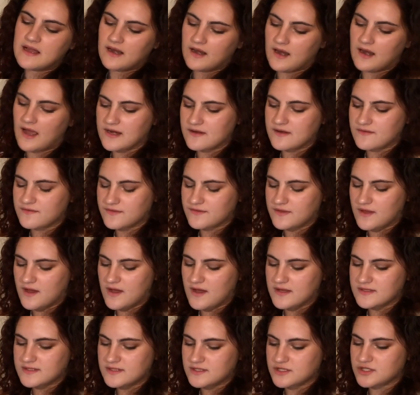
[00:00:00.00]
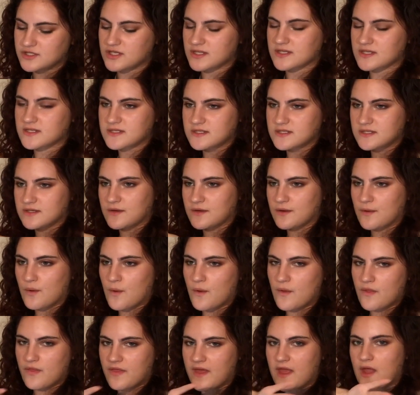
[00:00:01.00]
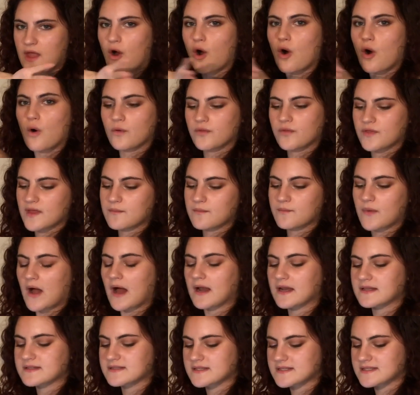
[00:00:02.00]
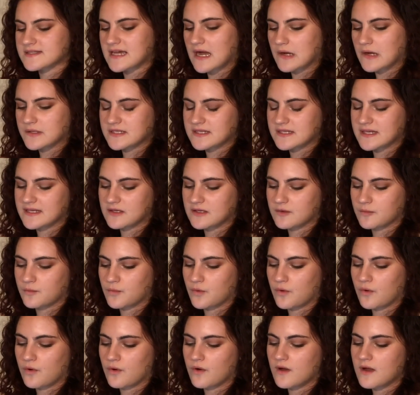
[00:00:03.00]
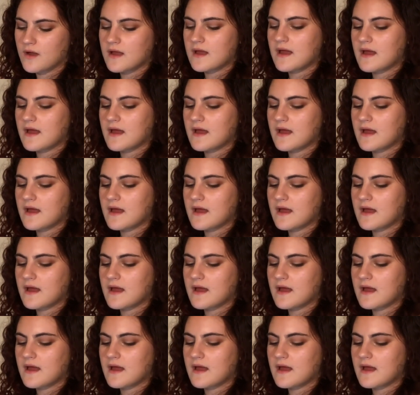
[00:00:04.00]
line of thirds, just so the whole thing balances out a little more,